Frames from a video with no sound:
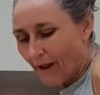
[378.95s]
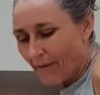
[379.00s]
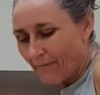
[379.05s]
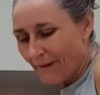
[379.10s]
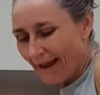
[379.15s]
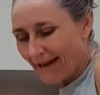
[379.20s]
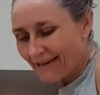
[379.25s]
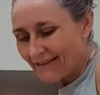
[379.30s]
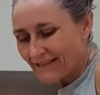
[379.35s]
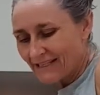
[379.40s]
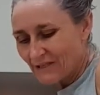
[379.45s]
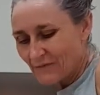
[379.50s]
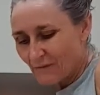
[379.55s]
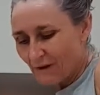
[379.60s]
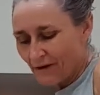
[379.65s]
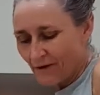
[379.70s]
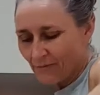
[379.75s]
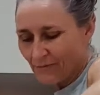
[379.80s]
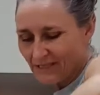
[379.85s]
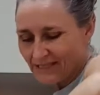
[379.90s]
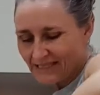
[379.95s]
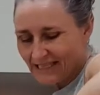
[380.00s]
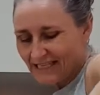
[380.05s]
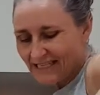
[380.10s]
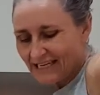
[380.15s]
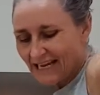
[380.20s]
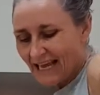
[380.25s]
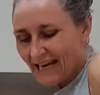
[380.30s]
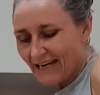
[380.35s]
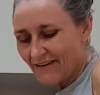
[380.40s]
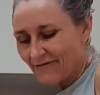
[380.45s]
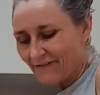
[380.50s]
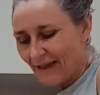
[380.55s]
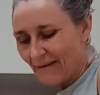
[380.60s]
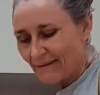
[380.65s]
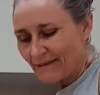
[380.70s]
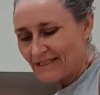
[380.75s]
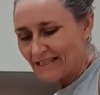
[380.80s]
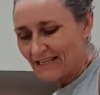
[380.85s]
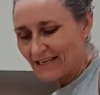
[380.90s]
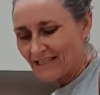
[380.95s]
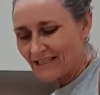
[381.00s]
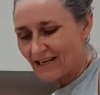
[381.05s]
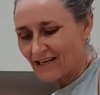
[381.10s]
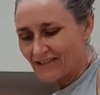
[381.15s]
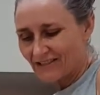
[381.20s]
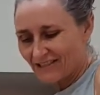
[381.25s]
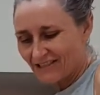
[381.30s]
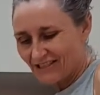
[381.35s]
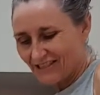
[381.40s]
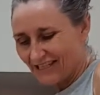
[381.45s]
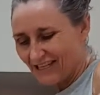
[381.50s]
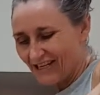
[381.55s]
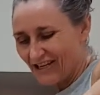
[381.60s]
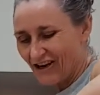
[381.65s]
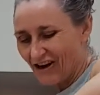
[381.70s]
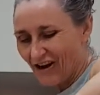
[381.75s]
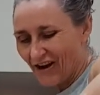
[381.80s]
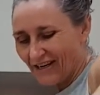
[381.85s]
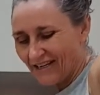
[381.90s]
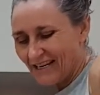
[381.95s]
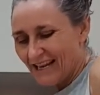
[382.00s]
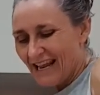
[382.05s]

make this one and we sit down at family dinner night,